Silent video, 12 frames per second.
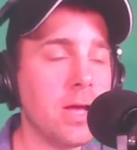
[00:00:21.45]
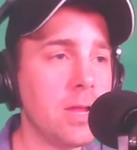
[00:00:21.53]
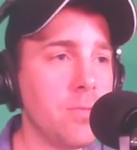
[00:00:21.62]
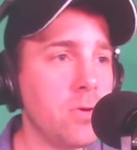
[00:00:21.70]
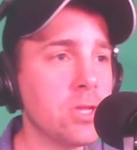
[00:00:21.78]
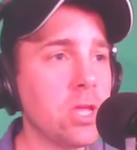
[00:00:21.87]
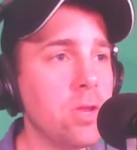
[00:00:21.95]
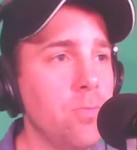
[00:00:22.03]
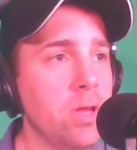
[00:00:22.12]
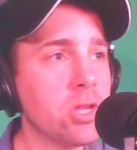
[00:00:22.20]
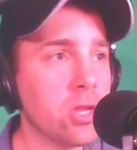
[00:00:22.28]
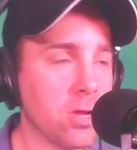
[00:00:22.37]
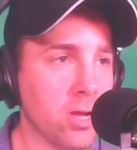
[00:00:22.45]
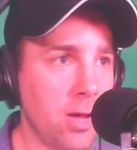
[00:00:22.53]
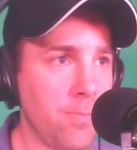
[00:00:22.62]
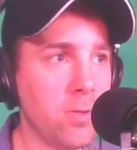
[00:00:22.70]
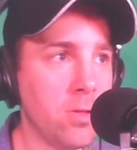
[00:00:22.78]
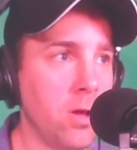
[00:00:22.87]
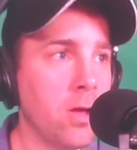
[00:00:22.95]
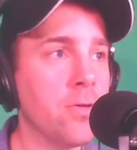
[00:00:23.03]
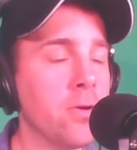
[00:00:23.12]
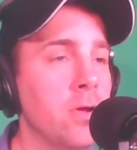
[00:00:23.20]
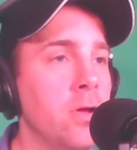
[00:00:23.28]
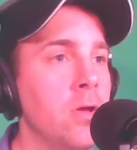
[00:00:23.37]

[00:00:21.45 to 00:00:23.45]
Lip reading: and I'm also going to mention a couple other